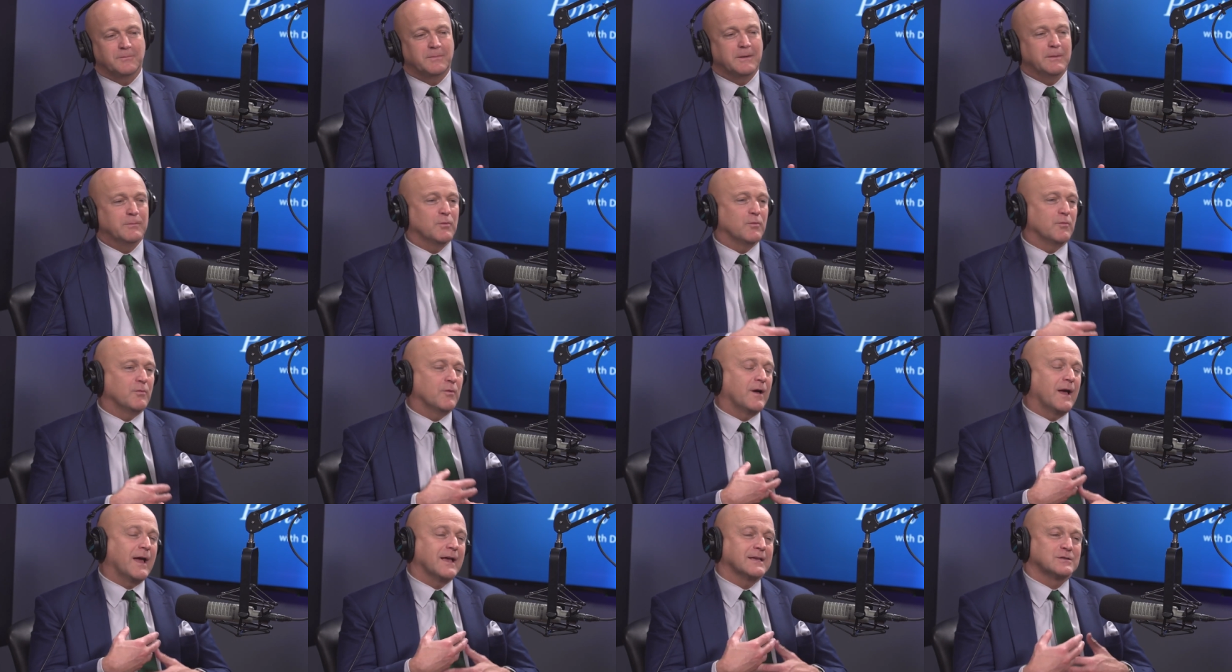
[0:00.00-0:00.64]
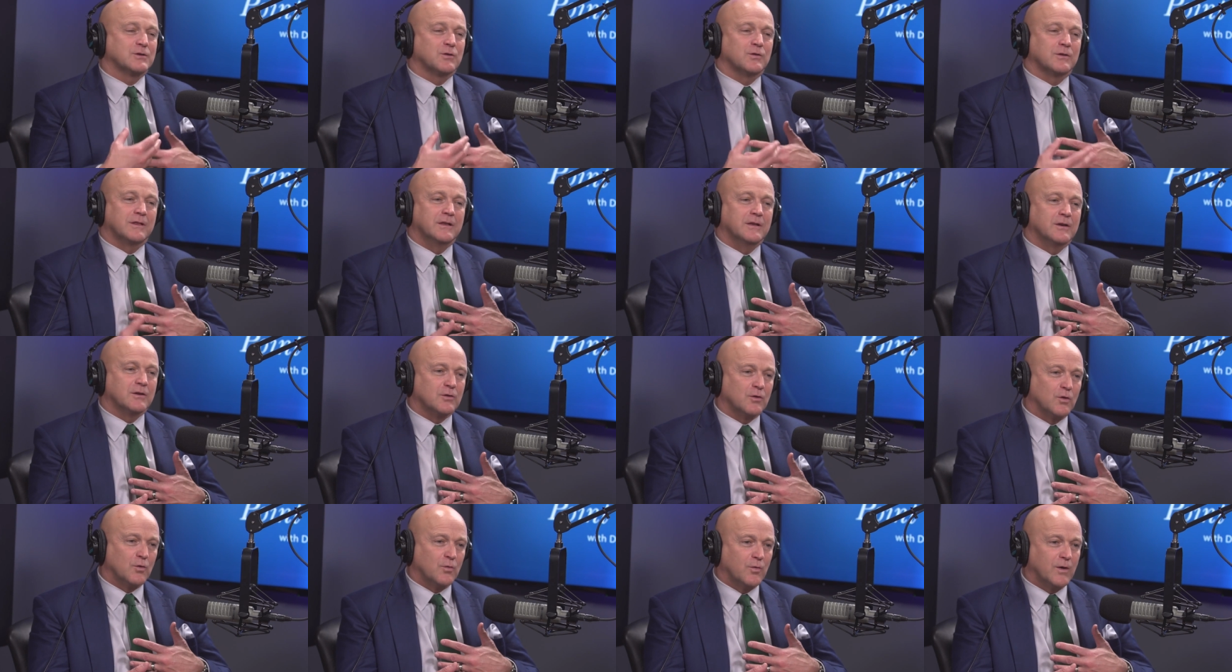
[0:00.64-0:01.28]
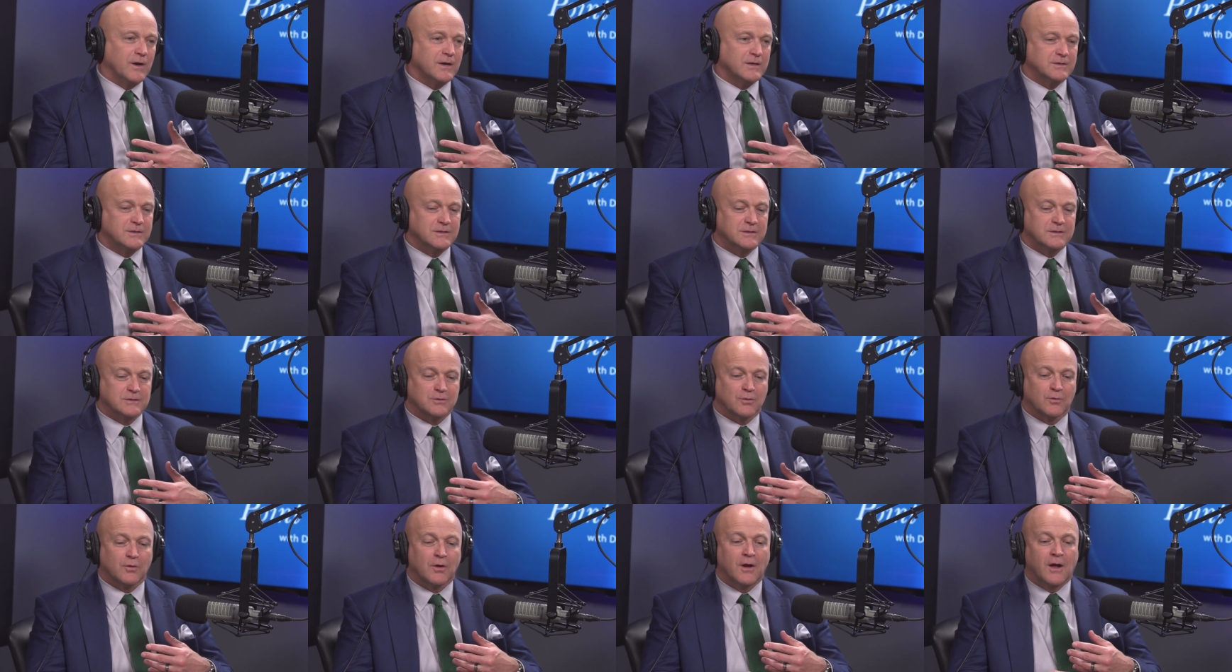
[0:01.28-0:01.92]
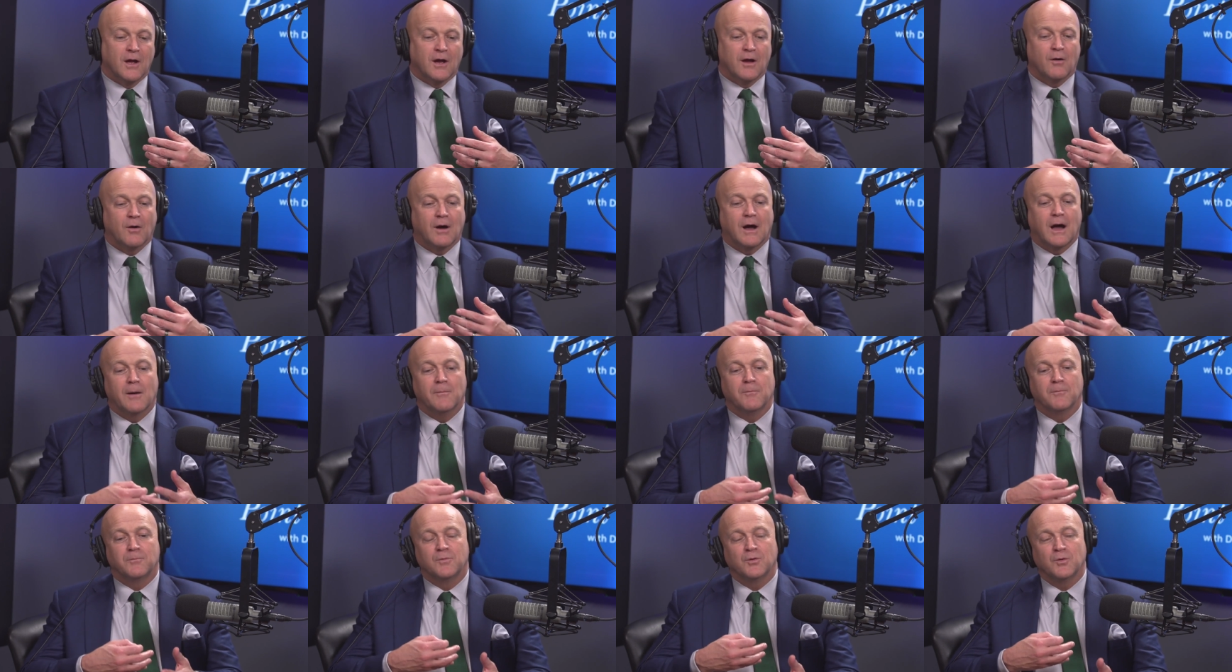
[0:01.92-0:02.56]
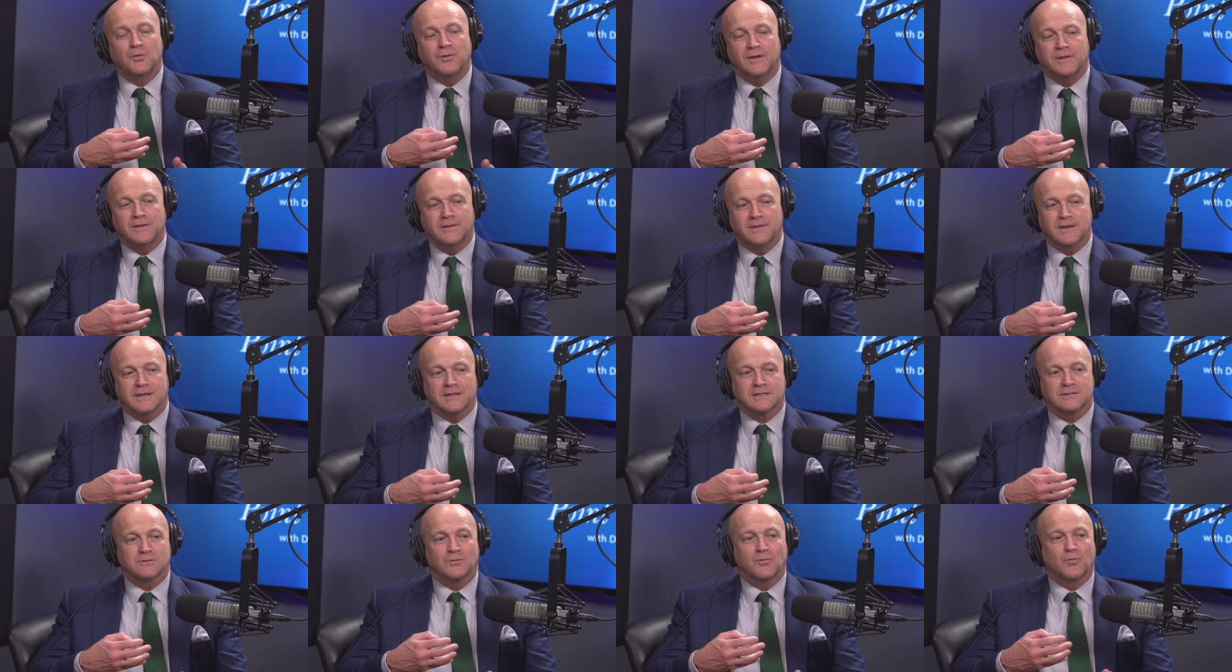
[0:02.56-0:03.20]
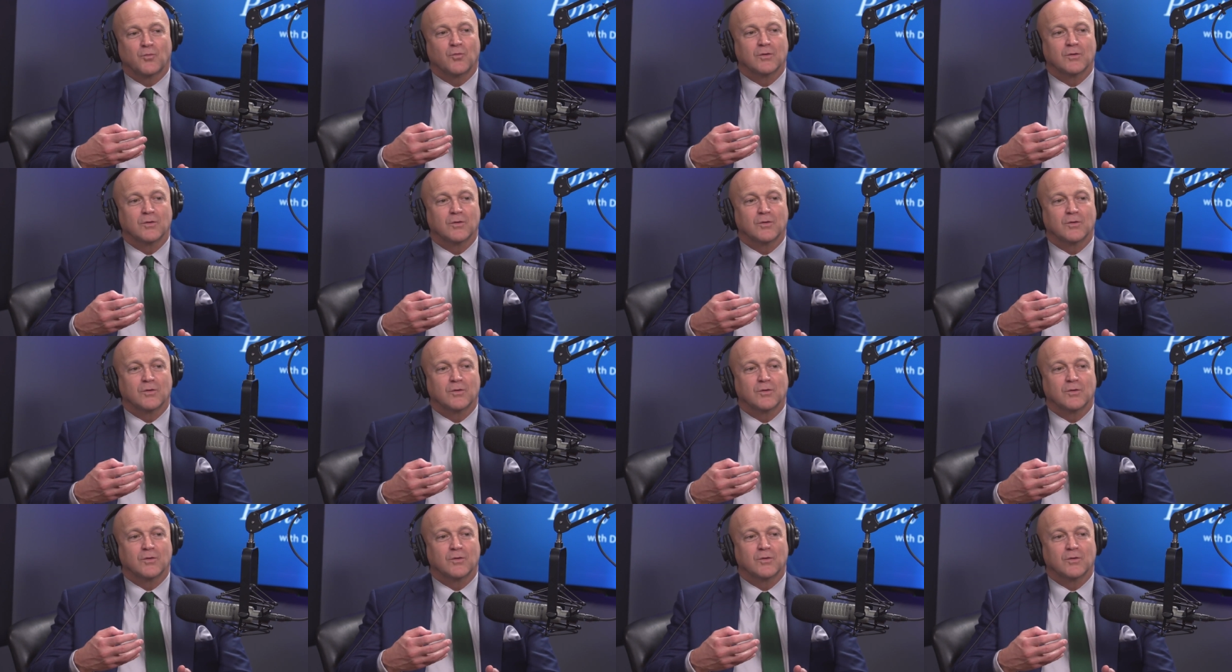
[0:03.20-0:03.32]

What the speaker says: People will ask clinical questions, or I'm doing this.